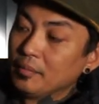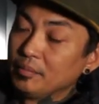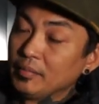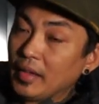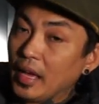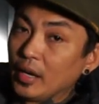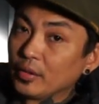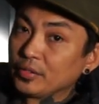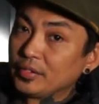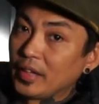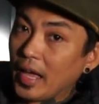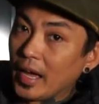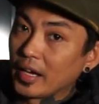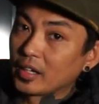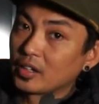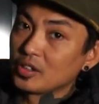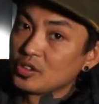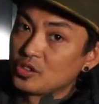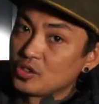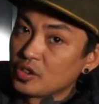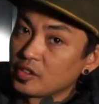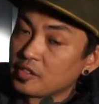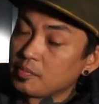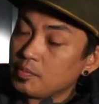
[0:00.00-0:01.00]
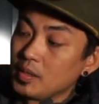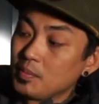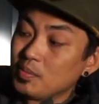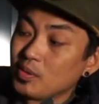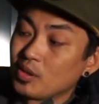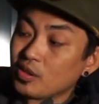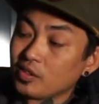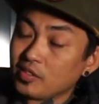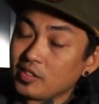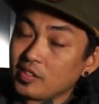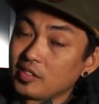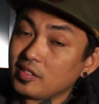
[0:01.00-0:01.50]
Now that could just be
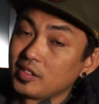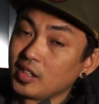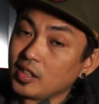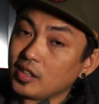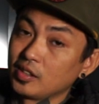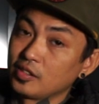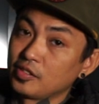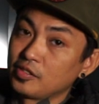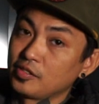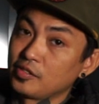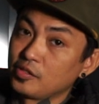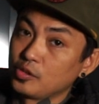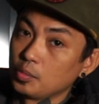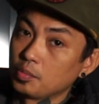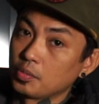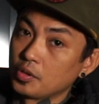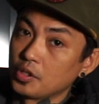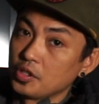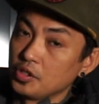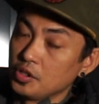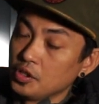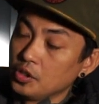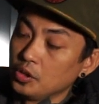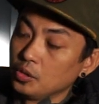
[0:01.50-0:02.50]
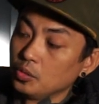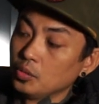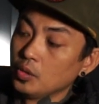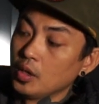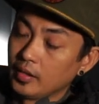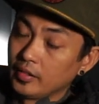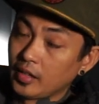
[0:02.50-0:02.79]
because this thing is super new.